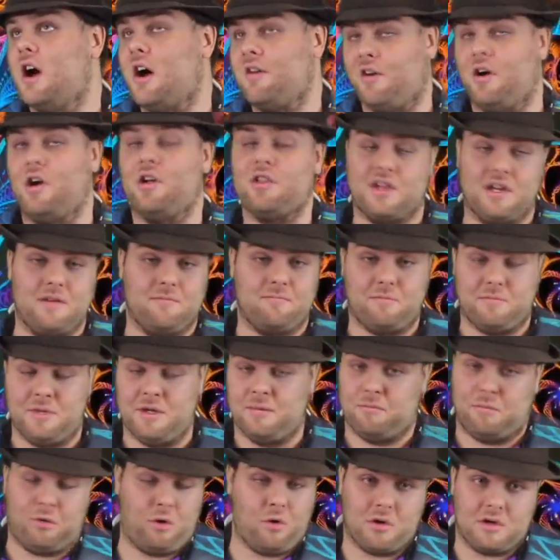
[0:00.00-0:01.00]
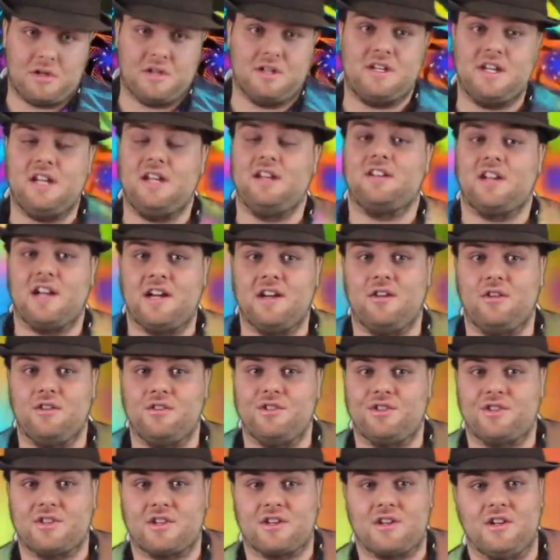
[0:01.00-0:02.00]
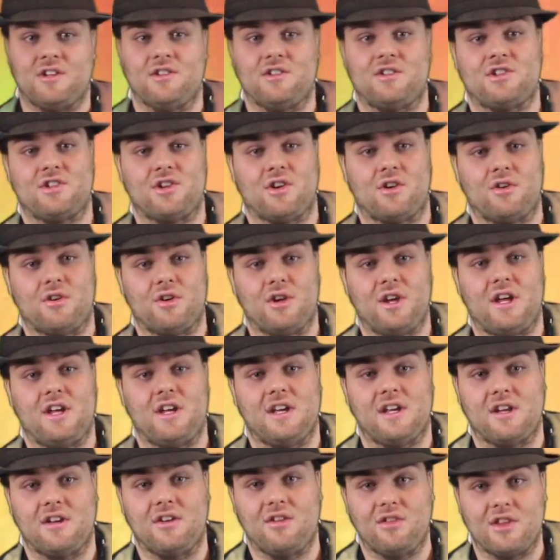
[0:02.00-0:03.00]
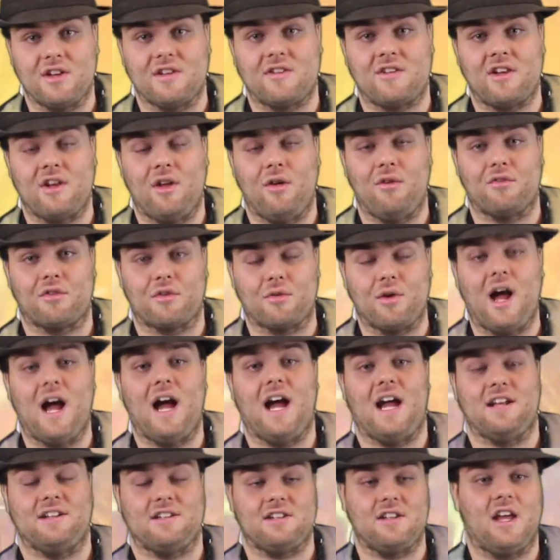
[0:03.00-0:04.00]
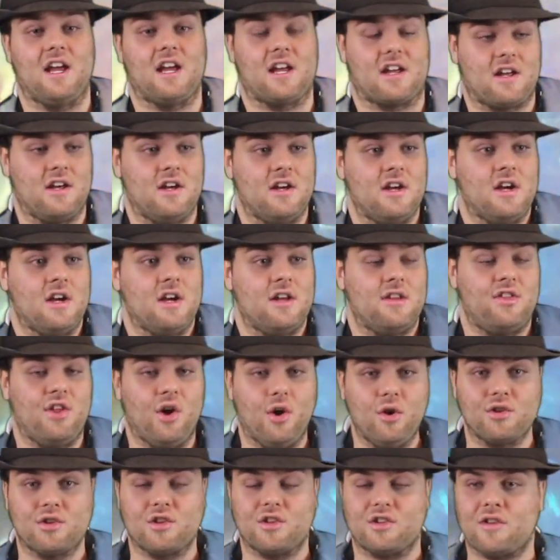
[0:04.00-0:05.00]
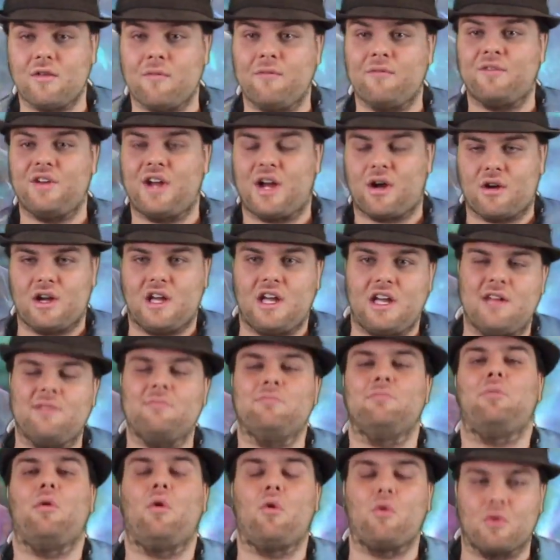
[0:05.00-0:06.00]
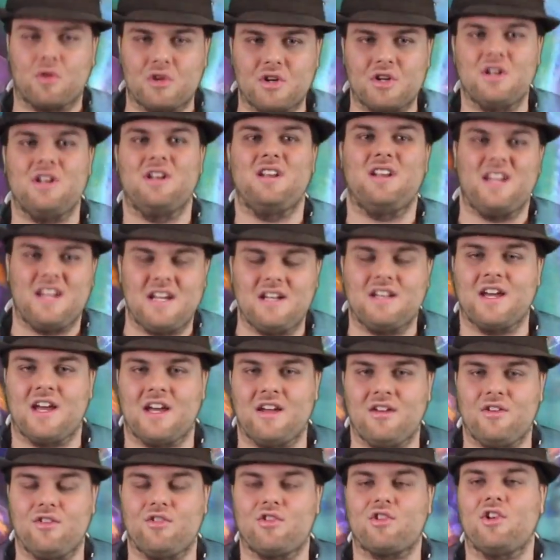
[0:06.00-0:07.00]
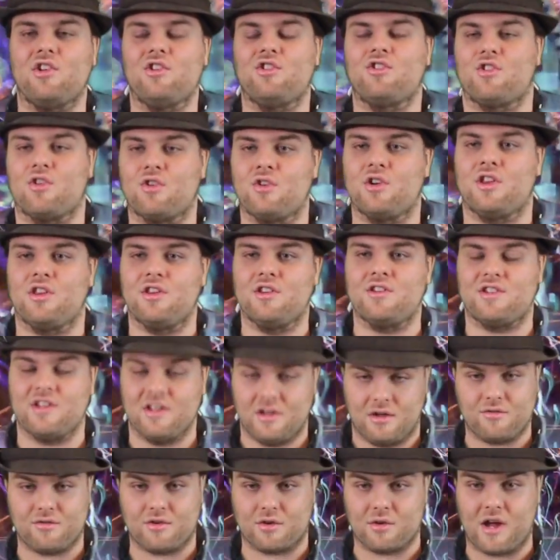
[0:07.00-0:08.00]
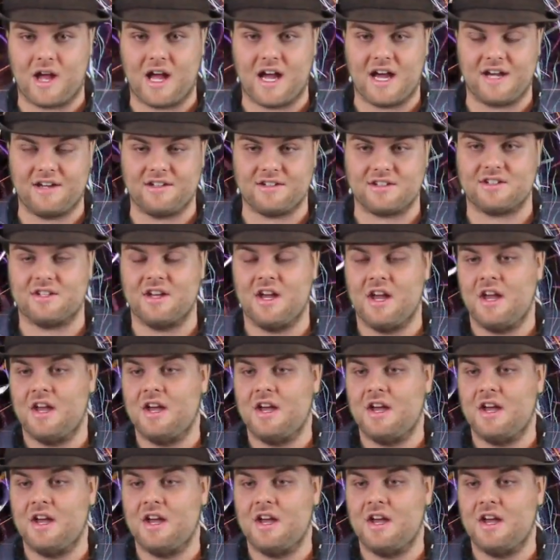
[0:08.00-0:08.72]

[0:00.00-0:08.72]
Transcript: of all the important details concerning the silver eyes like those are some very important details concerning the silver eyes